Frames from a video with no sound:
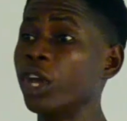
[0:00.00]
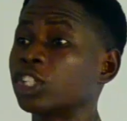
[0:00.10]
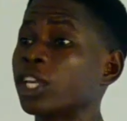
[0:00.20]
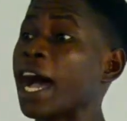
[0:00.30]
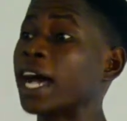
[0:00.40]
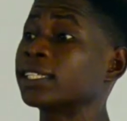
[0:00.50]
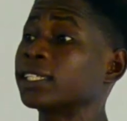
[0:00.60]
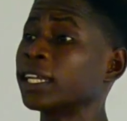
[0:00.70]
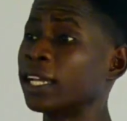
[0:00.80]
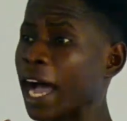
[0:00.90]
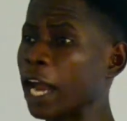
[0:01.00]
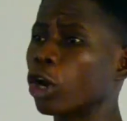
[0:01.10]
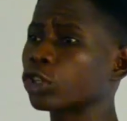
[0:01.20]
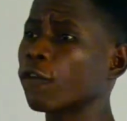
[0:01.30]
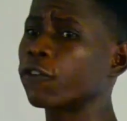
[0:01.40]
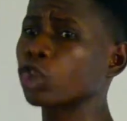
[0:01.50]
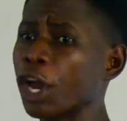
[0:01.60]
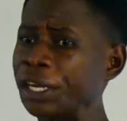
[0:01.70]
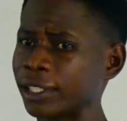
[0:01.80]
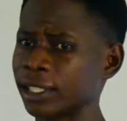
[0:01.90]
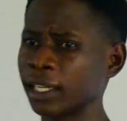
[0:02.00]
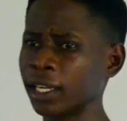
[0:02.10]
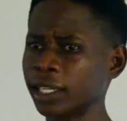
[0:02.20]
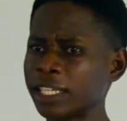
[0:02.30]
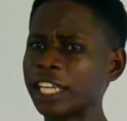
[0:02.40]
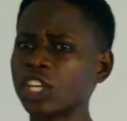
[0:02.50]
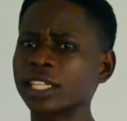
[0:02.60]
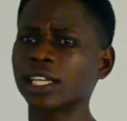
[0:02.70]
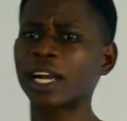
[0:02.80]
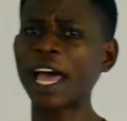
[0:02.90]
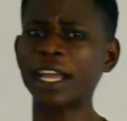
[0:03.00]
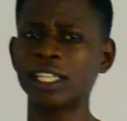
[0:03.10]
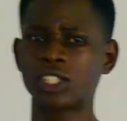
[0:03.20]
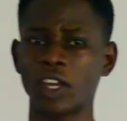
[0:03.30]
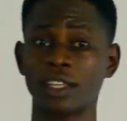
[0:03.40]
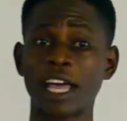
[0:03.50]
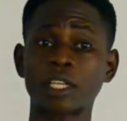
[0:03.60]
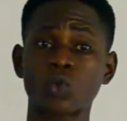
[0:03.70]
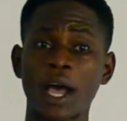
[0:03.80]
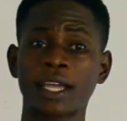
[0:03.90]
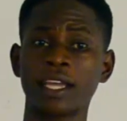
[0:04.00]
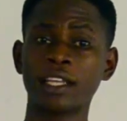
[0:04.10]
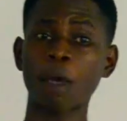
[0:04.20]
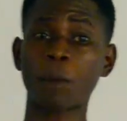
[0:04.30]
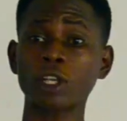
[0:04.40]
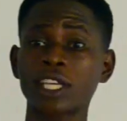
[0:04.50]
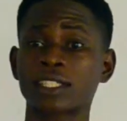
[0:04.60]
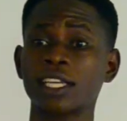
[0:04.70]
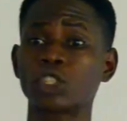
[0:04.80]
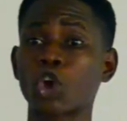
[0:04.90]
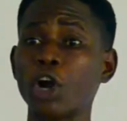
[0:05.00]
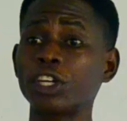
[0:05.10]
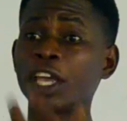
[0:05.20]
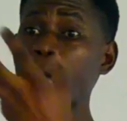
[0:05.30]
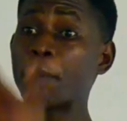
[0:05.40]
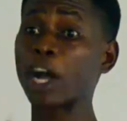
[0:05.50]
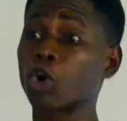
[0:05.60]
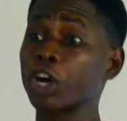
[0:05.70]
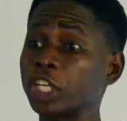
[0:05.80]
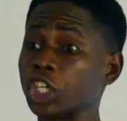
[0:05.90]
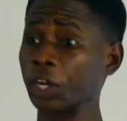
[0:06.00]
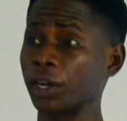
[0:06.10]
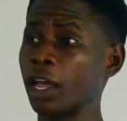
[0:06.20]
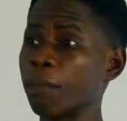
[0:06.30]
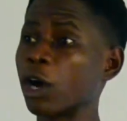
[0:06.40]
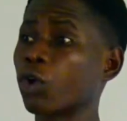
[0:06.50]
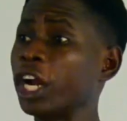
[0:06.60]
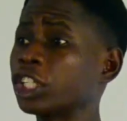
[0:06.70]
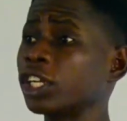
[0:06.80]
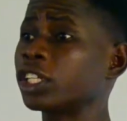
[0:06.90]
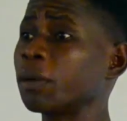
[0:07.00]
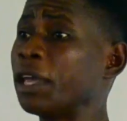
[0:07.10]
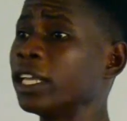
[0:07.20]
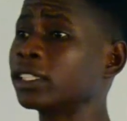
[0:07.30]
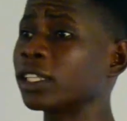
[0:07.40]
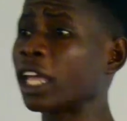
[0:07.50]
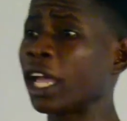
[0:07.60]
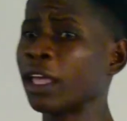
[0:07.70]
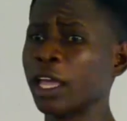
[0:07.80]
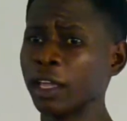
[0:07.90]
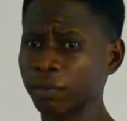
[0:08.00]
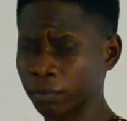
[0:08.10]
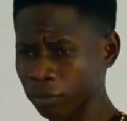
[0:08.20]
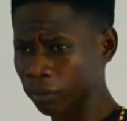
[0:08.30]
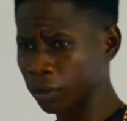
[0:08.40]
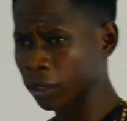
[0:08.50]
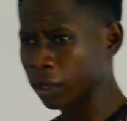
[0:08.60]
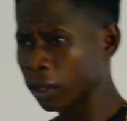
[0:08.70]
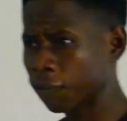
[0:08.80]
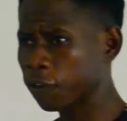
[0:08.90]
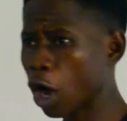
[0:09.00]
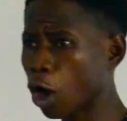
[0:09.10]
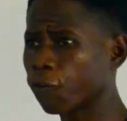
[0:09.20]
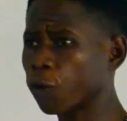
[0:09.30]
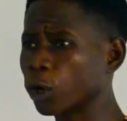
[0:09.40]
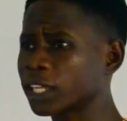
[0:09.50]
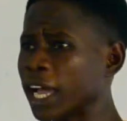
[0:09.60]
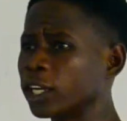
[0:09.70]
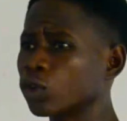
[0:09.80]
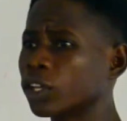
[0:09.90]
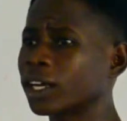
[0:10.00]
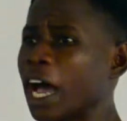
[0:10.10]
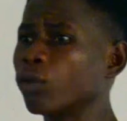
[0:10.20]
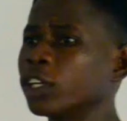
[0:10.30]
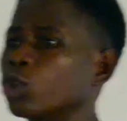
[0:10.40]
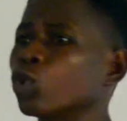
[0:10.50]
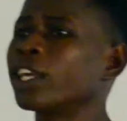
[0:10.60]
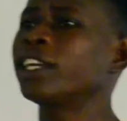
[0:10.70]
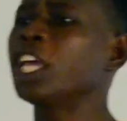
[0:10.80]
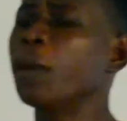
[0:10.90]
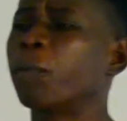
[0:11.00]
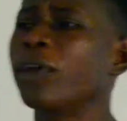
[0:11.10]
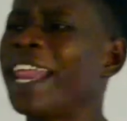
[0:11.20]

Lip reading: which has a lot of joints, such as granite. And that's why the process is called perforation. Perforation, it means the flow of water into the ground to the deep